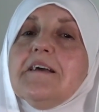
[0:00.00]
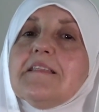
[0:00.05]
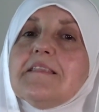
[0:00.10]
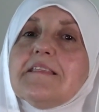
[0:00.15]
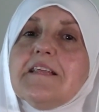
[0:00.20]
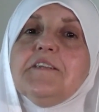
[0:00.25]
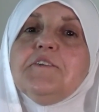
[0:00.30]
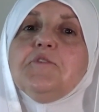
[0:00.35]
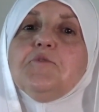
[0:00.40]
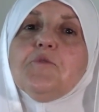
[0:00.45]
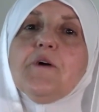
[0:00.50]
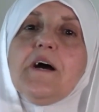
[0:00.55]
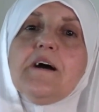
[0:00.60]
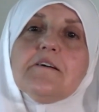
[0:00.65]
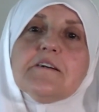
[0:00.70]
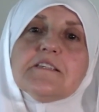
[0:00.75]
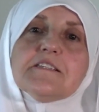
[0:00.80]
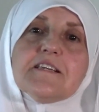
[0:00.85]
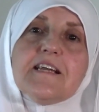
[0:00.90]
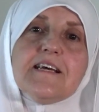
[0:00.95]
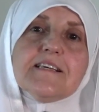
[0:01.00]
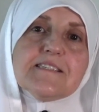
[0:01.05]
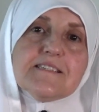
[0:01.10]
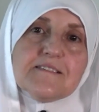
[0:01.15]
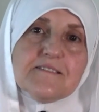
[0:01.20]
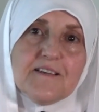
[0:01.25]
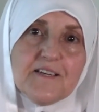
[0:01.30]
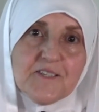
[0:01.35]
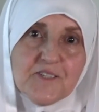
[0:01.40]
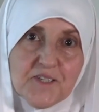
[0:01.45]
Then you are
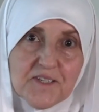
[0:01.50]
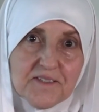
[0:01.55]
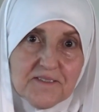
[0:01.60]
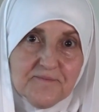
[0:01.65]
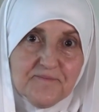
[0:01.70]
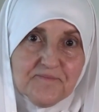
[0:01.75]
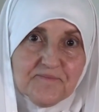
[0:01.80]
transgressor.